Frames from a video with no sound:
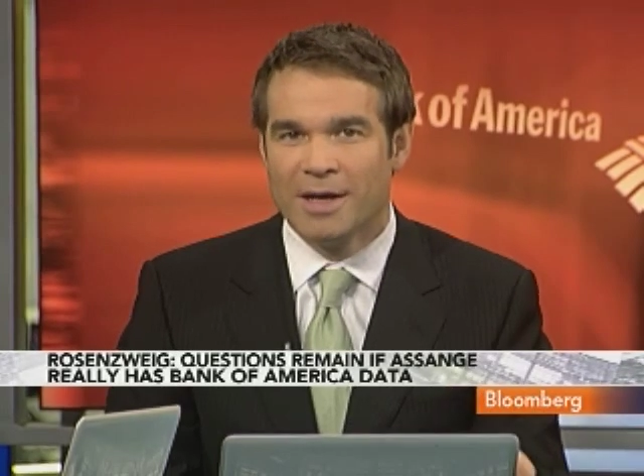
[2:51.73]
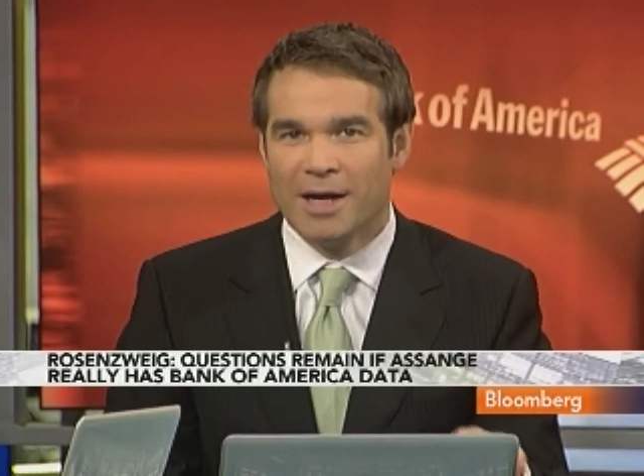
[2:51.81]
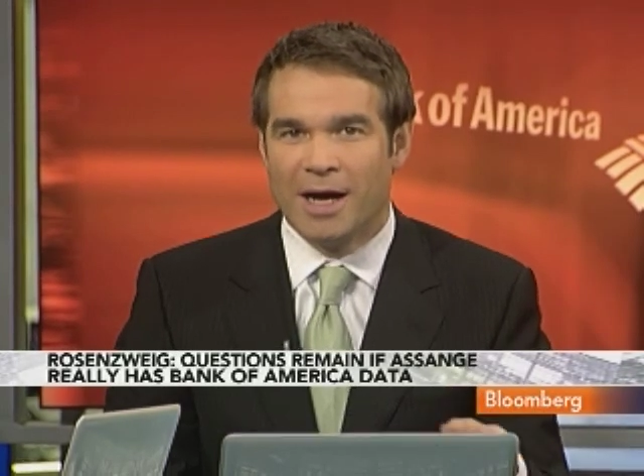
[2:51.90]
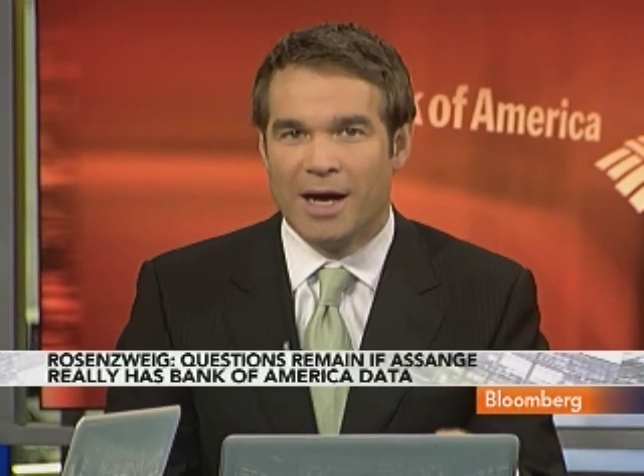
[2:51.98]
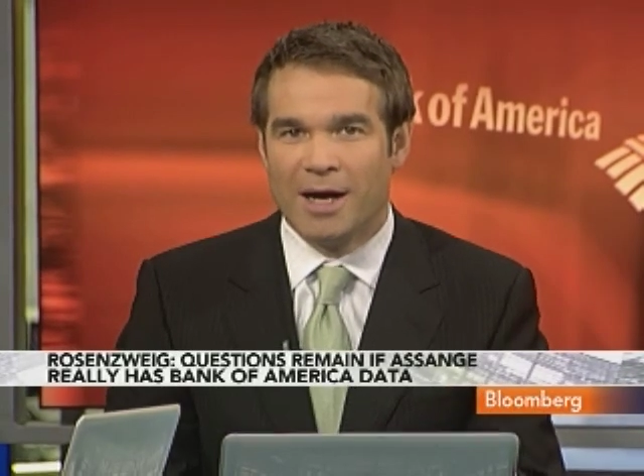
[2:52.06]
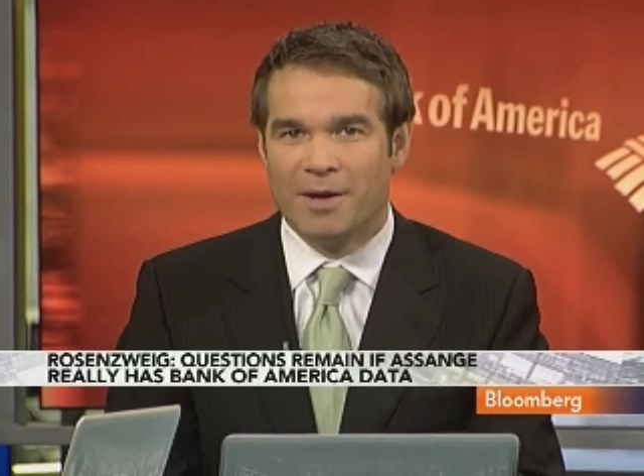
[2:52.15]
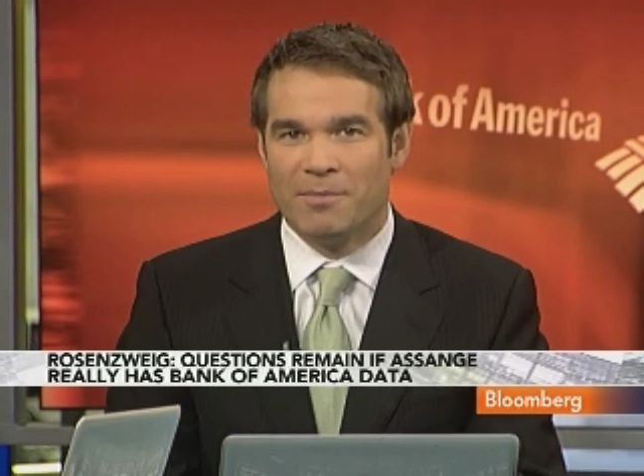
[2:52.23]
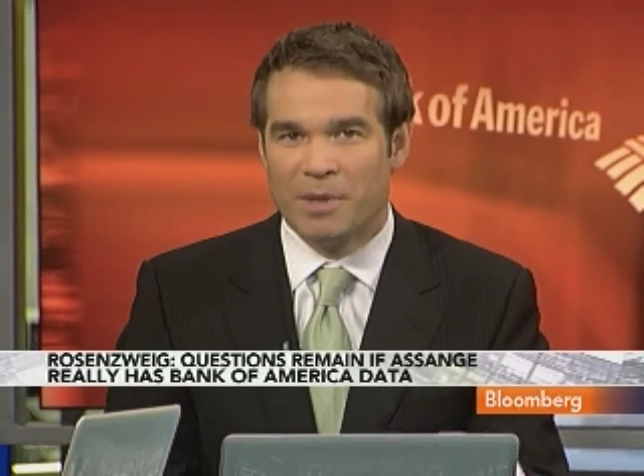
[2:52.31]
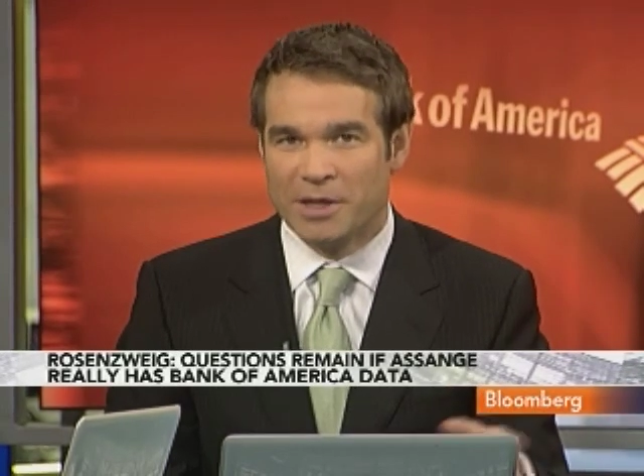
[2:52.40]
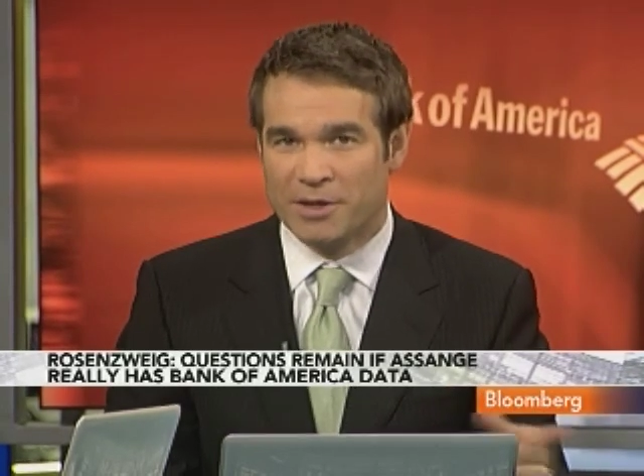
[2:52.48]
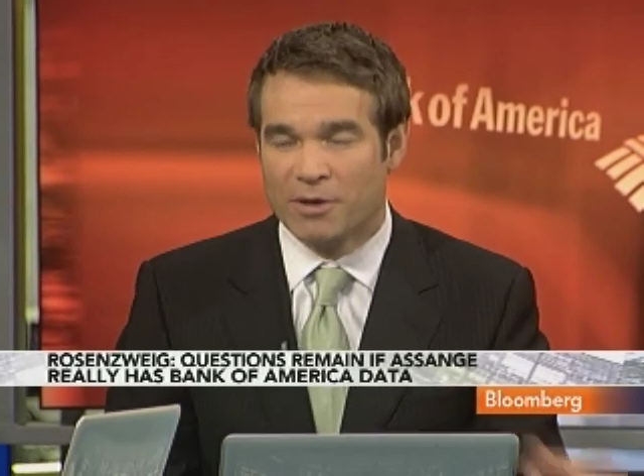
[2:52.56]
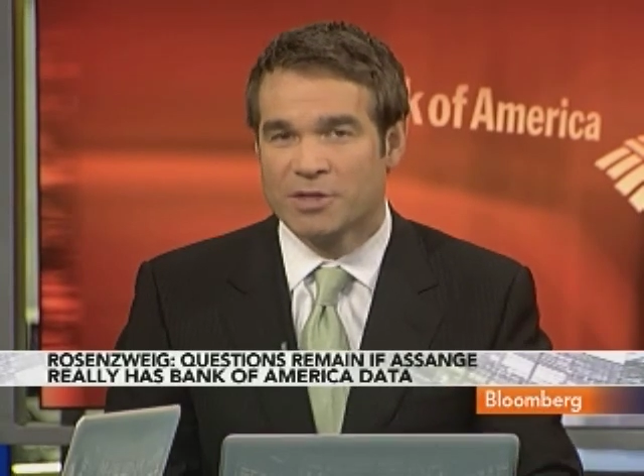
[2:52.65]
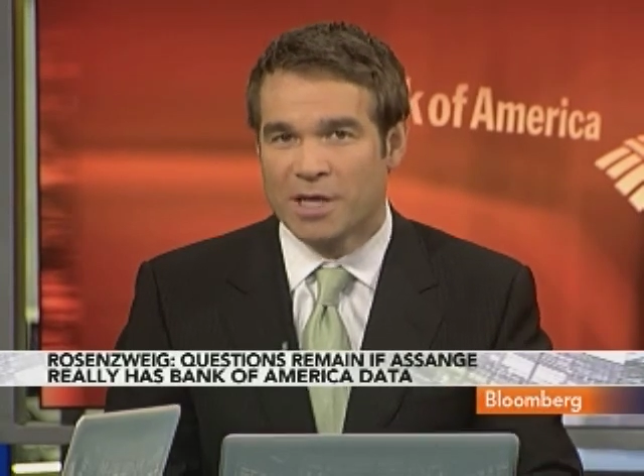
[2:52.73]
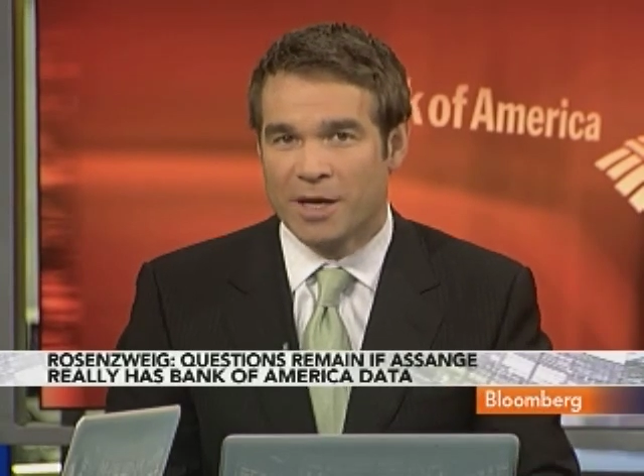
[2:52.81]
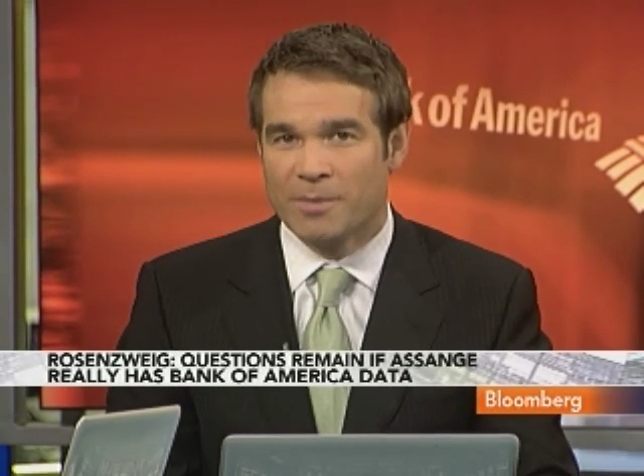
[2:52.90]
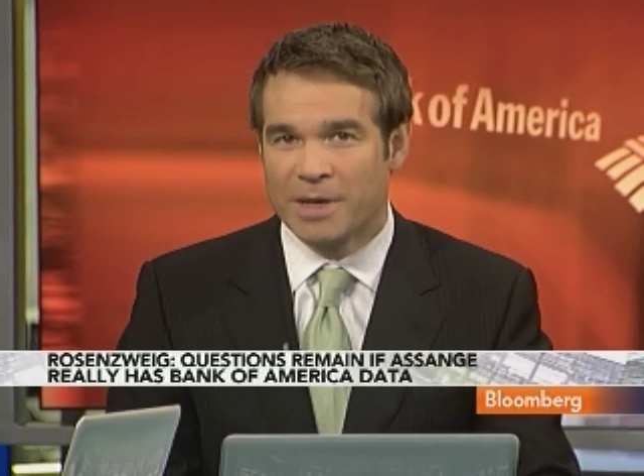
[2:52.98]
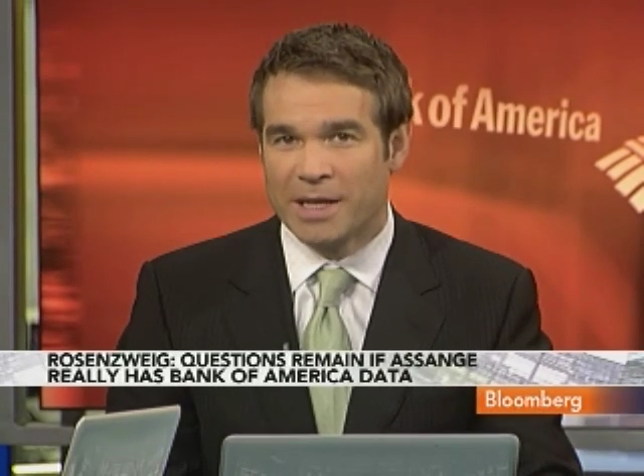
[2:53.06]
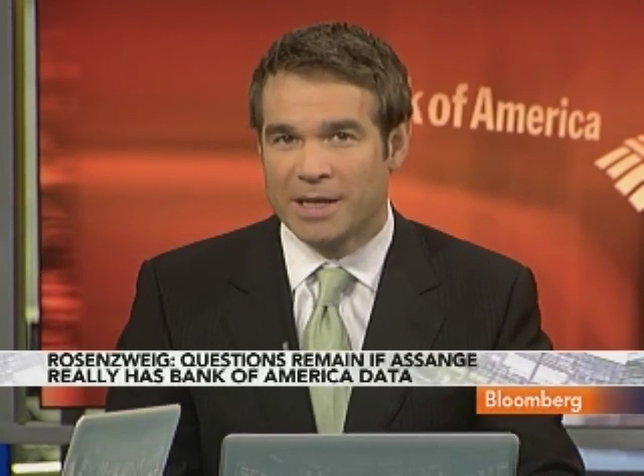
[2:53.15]
Mm-hmm. uh, but those
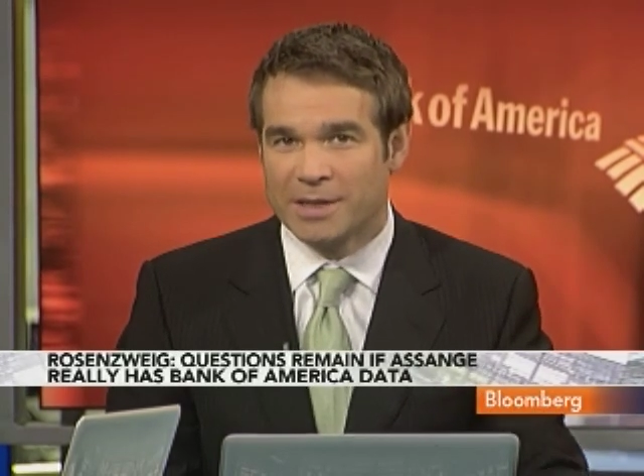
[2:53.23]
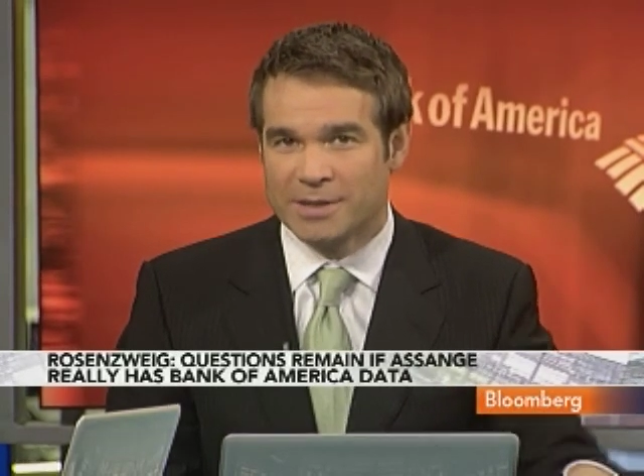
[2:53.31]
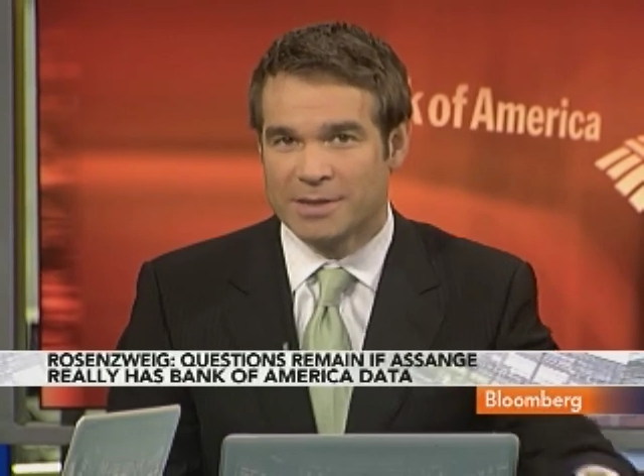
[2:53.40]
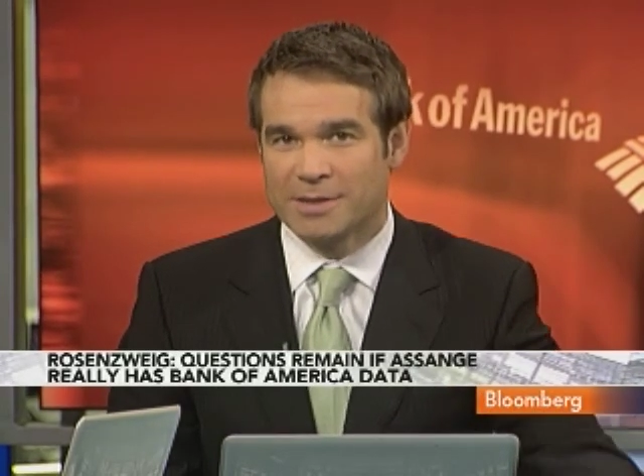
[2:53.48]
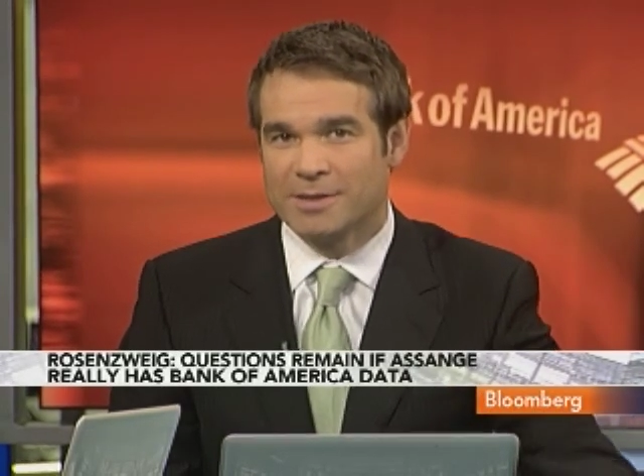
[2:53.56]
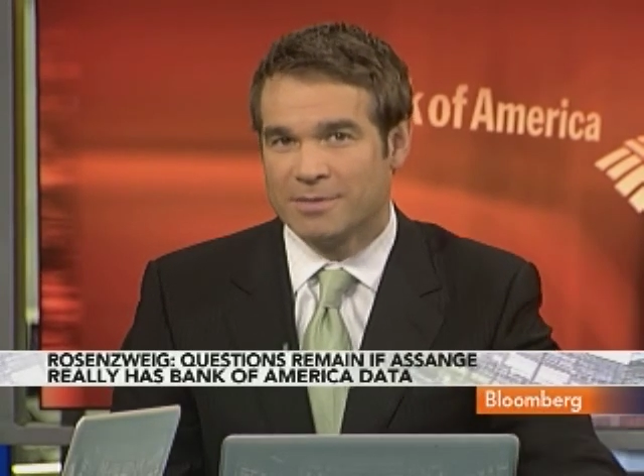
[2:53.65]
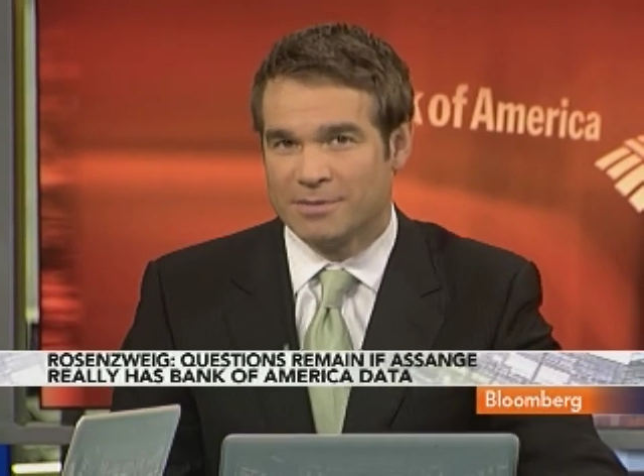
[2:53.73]
companies,